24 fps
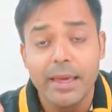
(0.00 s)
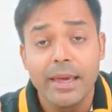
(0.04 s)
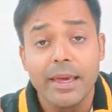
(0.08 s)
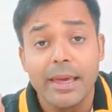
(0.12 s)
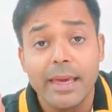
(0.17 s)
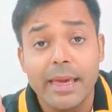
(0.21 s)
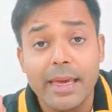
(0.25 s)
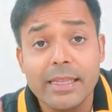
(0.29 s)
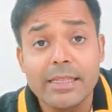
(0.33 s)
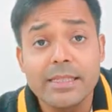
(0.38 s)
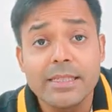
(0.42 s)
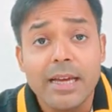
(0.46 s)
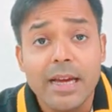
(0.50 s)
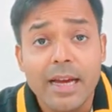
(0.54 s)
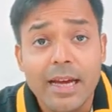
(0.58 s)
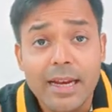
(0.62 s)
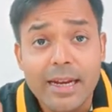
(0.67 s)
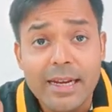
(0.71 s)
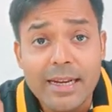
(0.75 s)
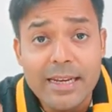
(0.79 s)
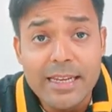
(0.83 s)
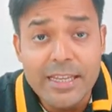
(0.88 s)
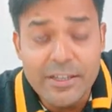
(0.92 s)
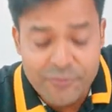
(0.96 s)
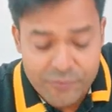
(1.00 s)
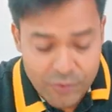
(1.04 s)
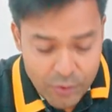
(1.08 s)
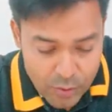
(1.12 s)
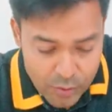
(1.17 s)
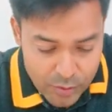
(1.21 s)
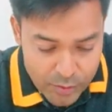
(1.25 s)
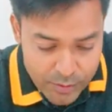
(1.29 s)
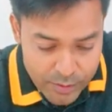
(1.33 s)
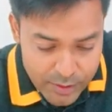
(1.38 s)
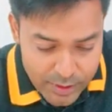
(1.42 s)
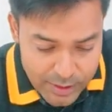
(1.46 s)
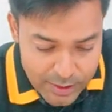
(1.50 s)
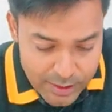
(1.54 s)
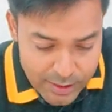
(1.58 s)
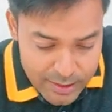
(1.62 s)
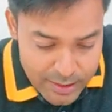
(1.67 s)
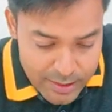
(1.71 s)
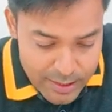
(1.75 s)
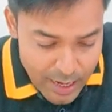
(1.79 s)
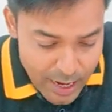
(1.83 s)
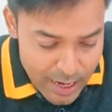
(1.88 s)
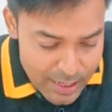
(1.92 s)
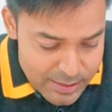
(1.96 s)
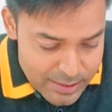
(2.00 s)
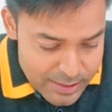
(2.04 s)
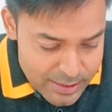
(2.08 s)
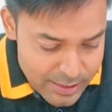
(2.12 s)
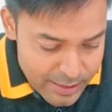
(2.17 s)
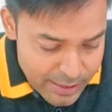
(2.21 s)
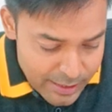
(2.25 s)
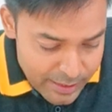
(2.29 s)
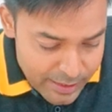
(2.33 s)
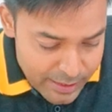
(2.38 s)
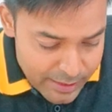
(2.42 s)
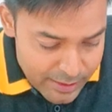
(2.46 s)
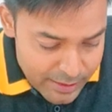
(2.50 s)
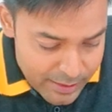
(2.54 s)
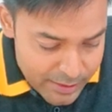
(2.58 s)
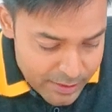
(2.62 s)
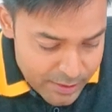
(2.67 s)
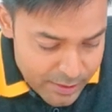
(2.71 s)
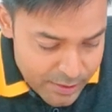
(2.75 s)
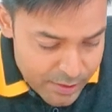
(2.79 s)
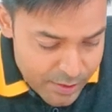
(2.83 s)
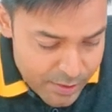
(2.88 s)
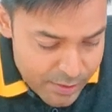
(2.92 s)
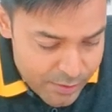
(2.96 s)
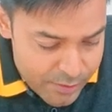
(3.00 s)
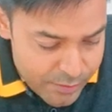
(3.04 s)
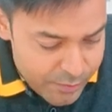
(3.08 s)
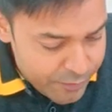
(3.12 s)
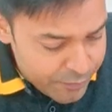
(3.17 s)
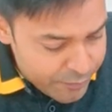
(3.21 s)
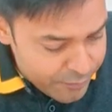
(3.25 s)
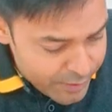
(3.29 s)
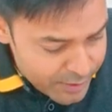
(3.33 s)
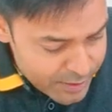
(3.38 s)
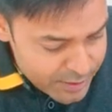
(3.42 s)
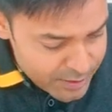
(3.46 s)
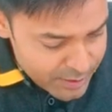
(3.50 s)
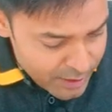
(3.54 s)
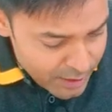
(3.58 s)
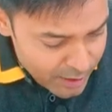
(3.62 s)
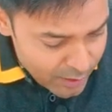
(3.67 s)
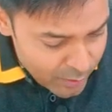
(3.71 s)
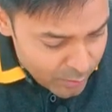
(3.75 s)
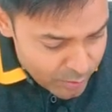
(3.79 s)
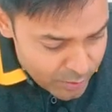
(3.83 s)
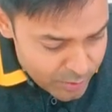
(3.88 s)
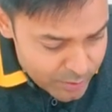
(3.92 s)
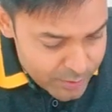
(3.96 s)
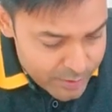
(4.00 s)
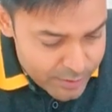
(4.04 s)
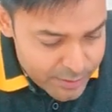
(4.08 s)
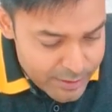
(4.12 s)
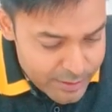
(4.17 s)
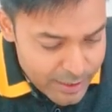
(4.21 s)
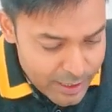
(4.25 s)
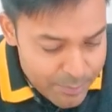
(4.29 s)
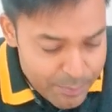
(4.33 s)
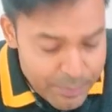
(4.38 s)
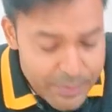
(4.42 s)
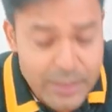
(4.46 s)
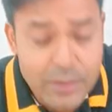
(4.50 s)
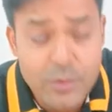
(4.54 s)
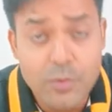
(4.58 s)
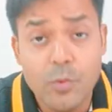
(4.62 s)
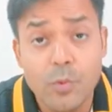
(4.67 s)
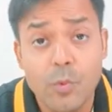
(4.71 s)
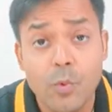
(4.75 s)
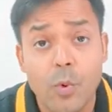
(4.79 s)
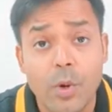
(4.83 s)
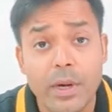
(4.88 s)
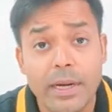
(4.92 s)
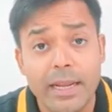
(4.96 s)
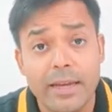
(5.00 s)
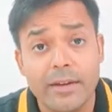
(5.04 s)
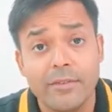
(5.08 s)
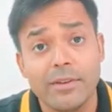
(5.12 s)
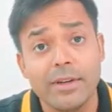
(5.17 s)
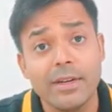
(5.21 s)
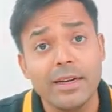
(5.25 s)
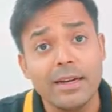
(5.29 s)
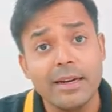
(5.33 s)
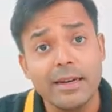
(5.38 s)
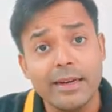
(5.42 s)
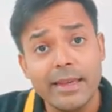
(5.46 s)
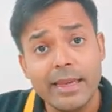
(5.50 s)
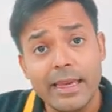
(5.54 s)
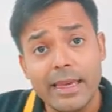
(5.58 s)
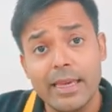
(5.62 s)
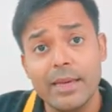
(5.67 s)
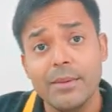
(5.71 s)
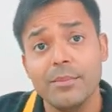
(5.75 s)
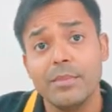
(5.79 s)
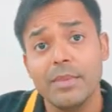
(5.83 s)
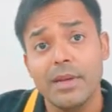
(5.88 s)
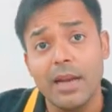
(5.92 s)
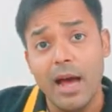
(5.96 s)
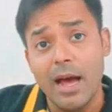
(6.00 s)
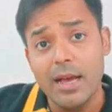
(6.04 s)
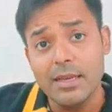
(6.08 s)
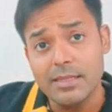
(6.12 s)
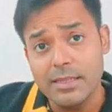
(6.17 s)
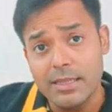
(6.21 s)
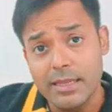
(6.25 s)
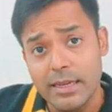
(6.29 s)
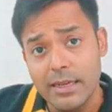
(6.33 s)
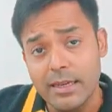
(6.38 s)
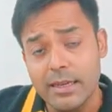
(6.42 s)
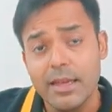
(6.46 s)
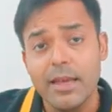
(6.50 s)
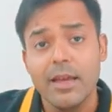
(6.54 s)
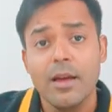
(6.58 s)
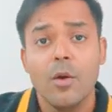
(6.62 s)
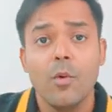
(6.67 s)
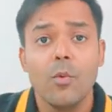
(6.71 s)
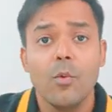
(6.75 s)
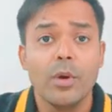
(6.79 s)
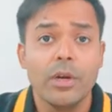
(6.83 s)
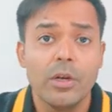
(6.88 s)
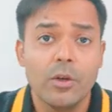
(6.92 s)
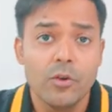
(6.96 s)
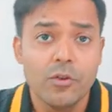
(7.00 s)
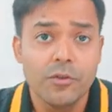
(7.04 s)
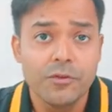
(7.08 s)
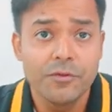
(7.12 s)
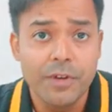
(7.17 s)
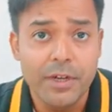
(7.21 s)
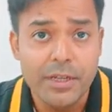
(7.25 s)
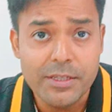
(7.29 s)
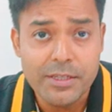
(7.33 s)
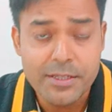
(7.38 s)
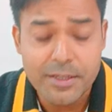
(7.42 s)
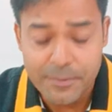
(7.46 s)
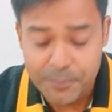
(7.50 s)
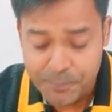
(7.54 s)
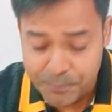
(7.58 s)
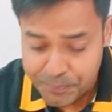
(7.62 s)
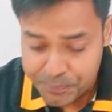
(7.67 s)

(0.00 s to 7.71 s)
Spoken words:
It's LIFO, last in, first out. That means whatever came last in will go first.